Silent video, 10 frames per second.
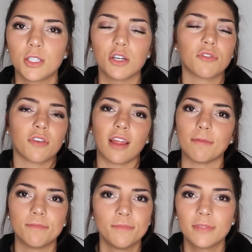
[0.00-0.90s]
Good for
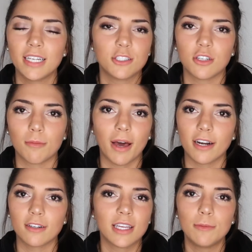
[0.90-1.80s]
them. It shouldn't
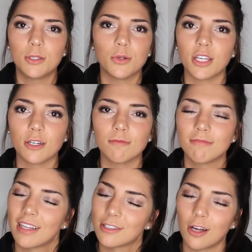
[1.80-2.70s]
matter. Keep doing you.
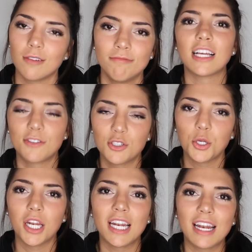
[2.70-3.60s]
That's all. Thanks for
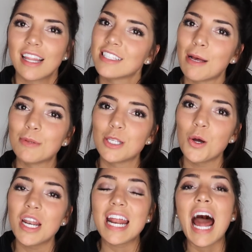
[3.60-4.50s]
tuning into this
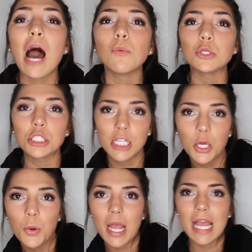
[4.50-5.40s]
episode, and I will see
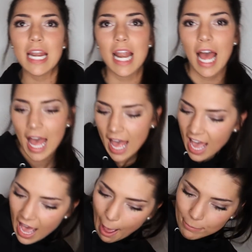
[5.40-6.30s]
you in
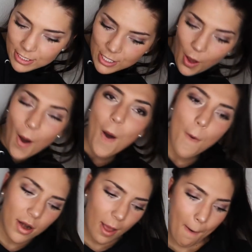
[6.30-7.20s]

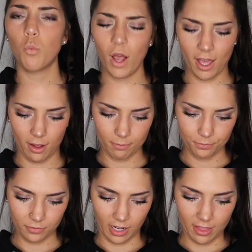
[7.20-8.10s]
episode... Wait,
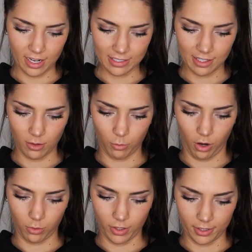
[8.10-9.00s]
I think I said the
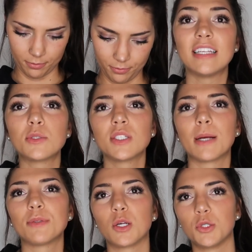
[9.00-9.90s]
wrong one. This was
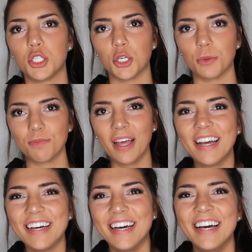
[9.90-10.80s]
episode two.
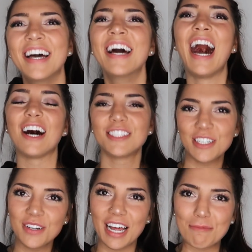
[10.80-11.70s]
I'll see
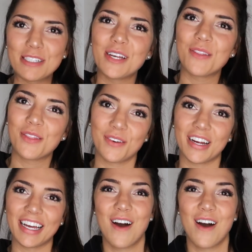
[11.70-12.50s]
you in episode three.